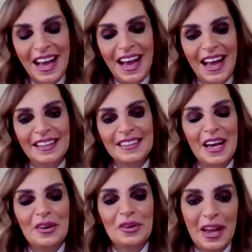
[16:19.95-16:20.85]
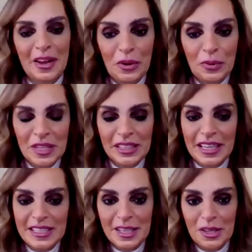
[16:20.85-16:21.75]
And I hope that I
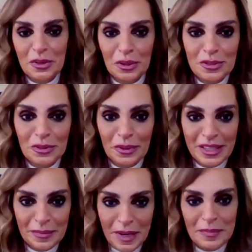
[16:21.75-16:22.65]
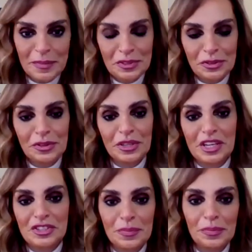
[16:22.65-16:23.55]
see you also in my
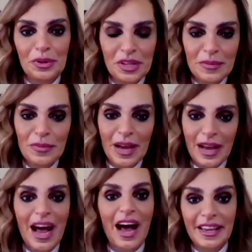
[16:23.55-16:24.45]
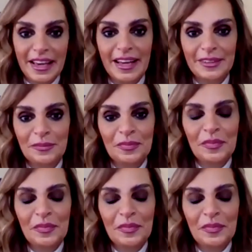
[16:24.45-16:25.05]
mentorship program, ICANN,